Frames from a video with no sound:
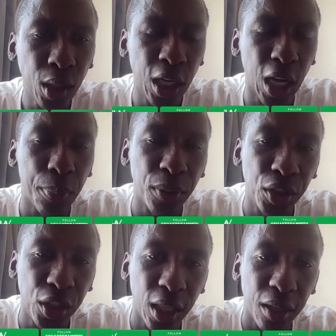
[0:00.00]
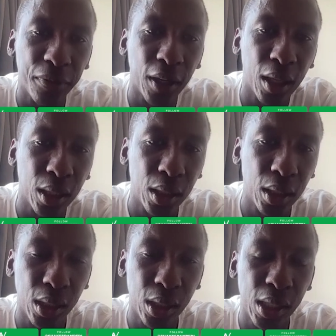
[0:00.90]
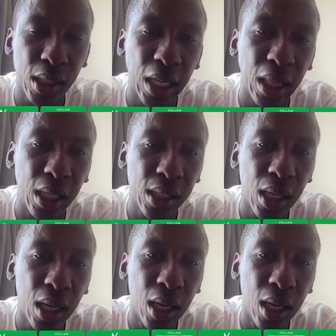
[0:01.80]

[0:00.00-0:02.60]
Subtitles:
appreciates the fact that he's in this.